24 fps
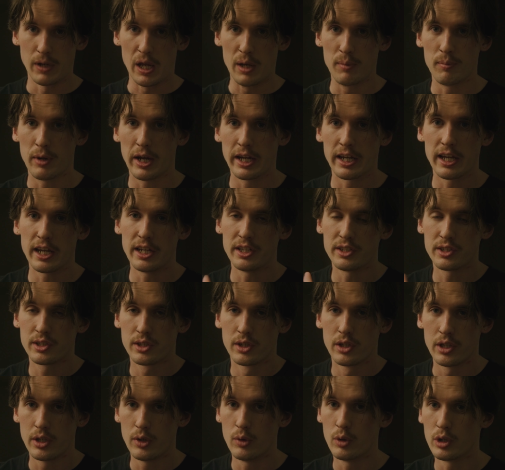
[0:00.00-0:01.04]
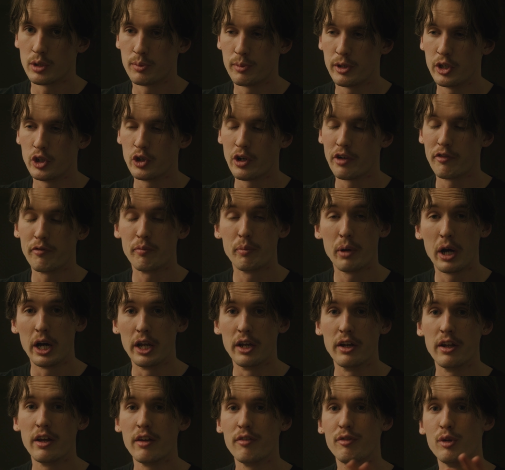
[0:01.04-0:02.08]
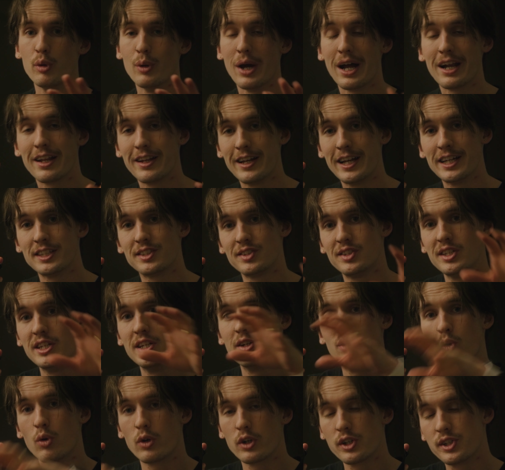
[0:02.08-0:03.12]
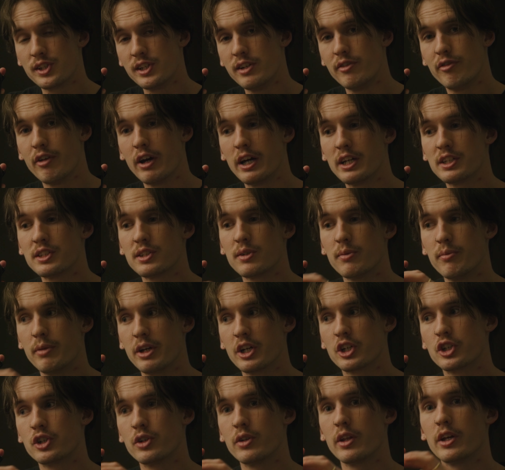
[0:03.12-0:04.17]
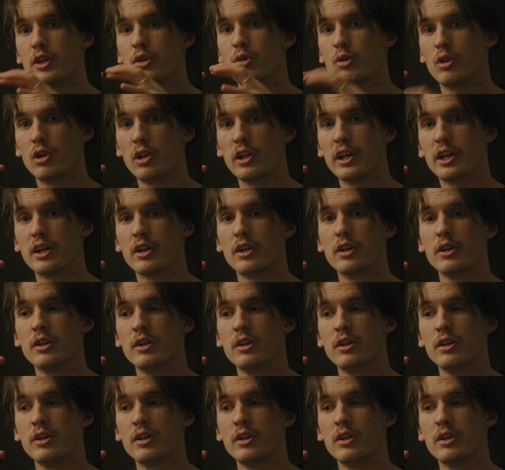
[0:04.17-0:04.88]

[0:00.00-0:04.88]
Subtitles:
In my case, USB drive. But if you had an SD or a CFast, make sure that you click